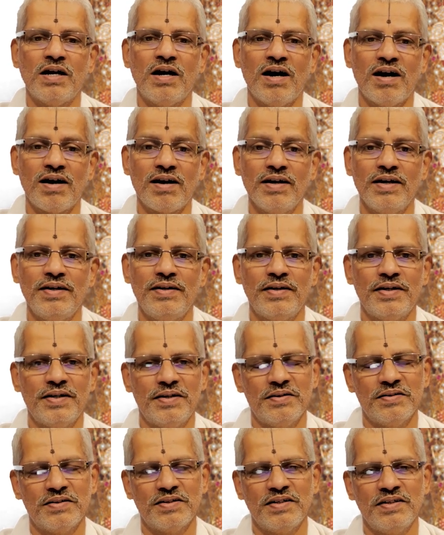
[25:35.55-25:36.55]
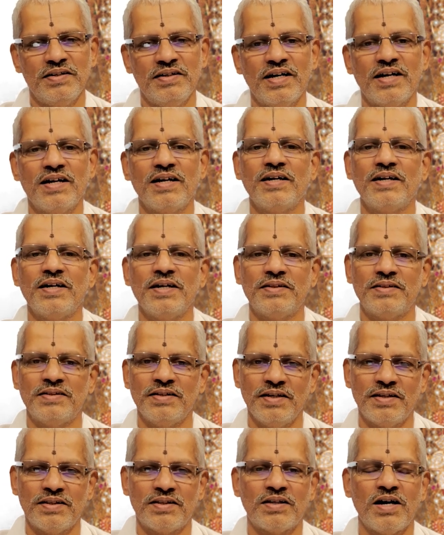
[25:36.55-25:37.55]
garlanded Narahari
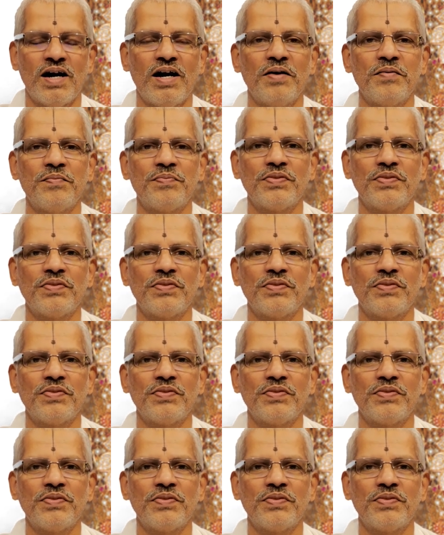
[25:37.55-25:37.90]
Tirtha,